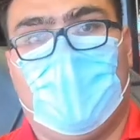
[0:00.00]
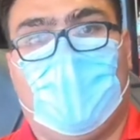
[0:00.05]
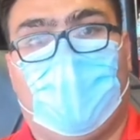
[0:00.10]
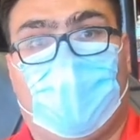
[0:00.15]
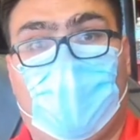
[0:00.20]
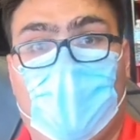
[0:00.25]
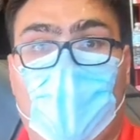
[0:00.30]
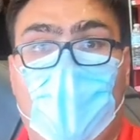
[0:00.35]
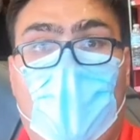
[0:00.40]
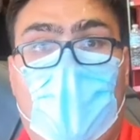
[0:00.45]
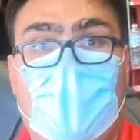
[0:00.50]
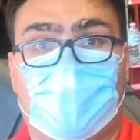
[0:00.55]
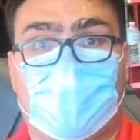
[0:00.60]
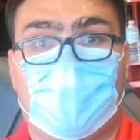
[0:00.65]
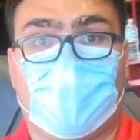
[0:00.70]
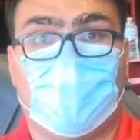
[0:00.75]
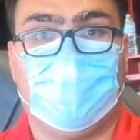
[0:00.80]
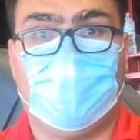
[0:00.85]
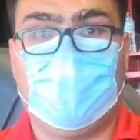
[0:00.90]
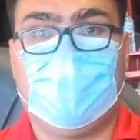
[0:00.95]
from water
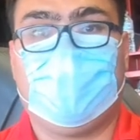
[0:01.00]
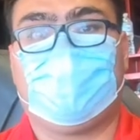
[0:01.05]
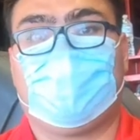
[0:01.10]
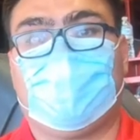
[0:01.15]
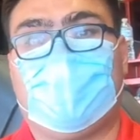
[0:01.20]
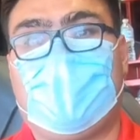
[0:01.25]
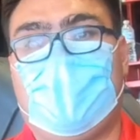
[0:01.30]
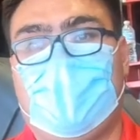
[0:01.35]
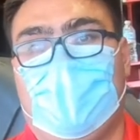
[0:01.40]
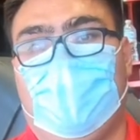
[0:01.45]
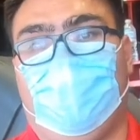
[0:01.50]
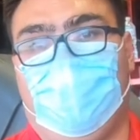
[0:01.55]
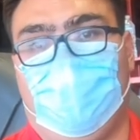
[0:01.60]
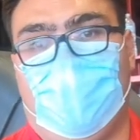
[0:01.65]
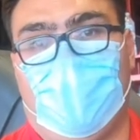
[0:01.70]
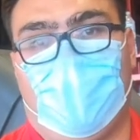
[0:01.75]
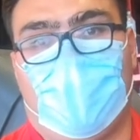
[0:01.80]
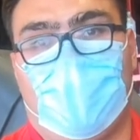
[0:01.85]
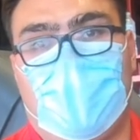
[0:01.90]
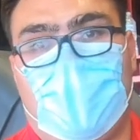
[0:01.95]
humidity to get in there